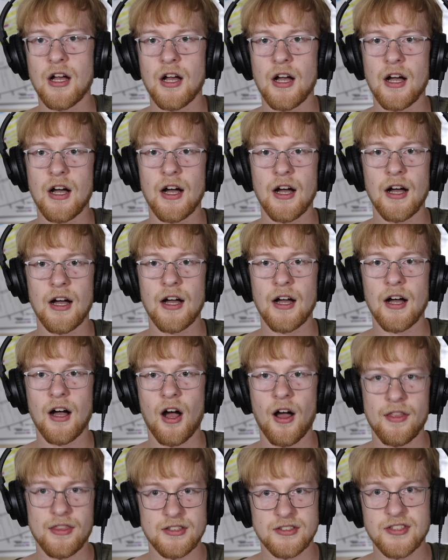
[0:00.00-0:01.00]

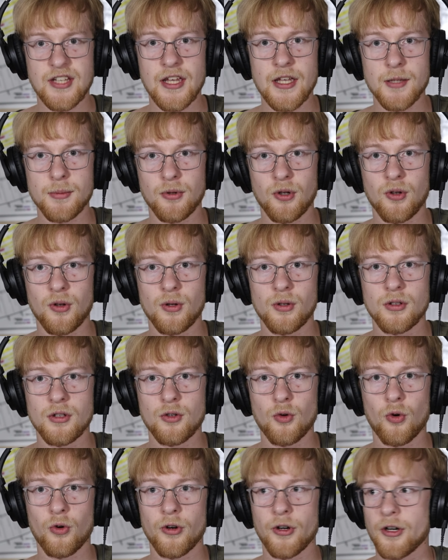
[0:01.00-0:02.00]
on the table,
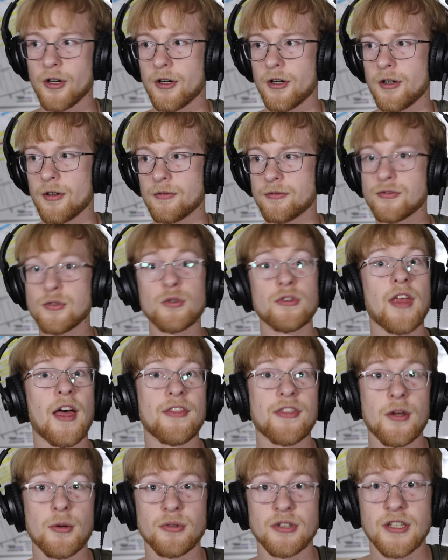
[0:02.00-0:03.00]
or food that
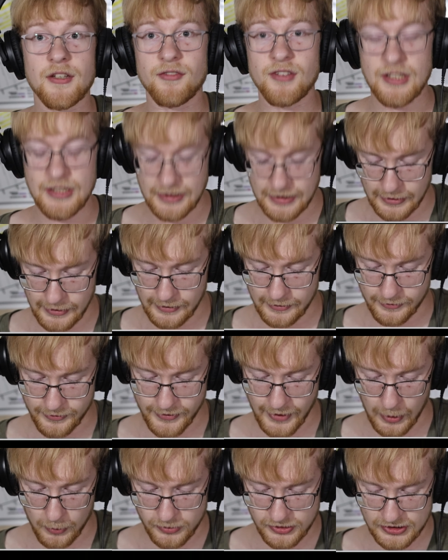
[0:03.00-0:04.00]
they were given to eat
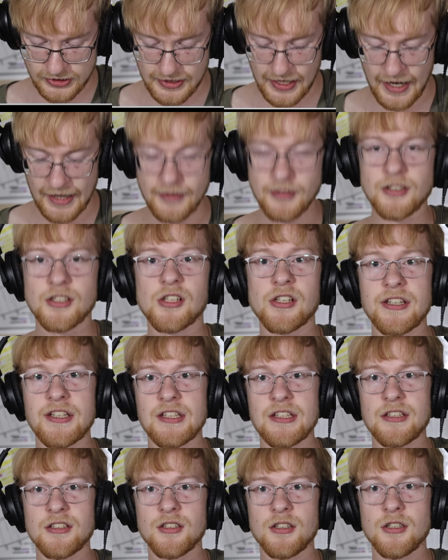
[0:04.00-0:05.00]
that was not
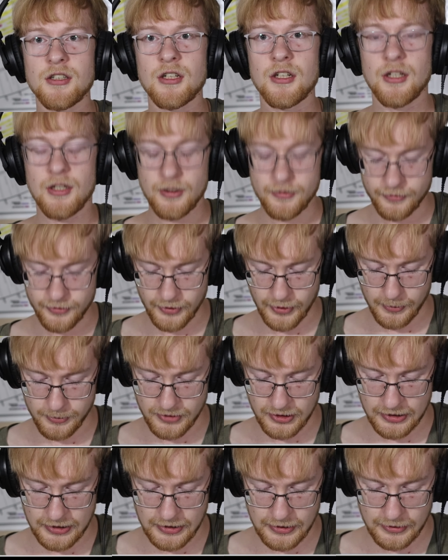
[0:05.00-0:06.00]
clean for them
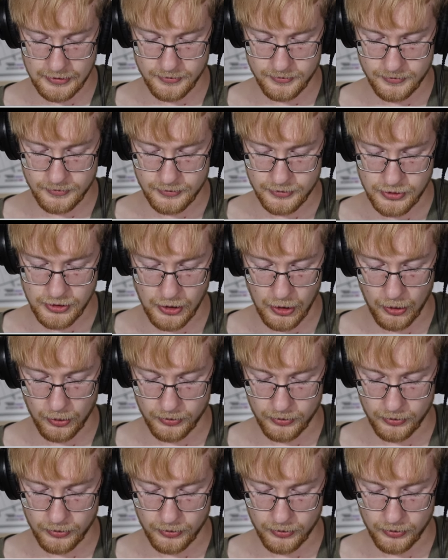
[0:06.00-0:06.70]
to eat. In